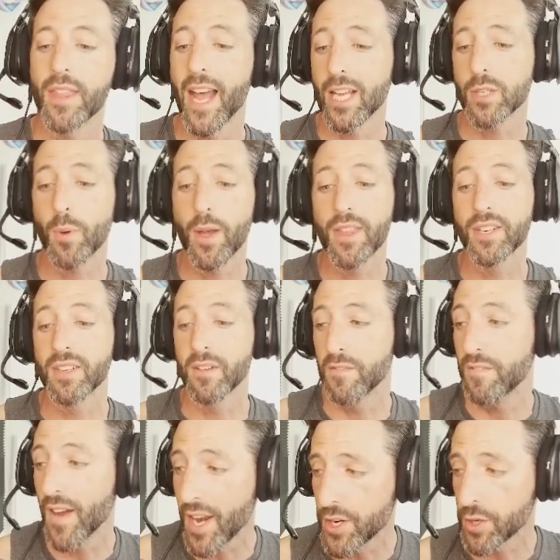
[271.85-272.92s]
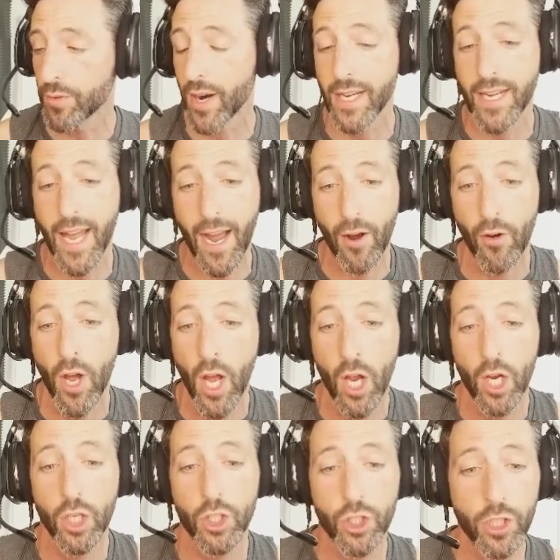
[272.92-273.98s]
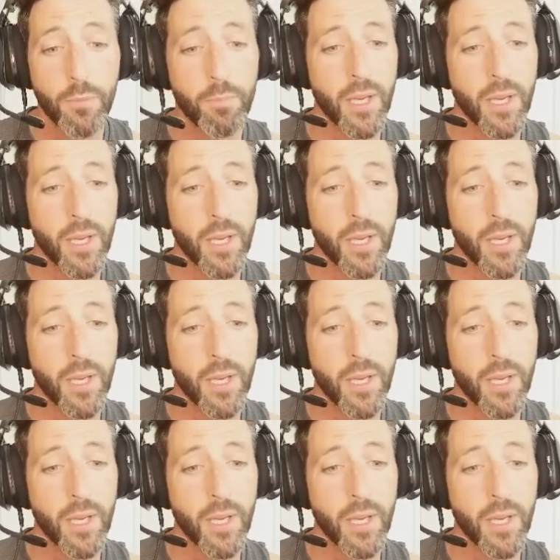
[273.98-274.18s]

That's why the defender right now should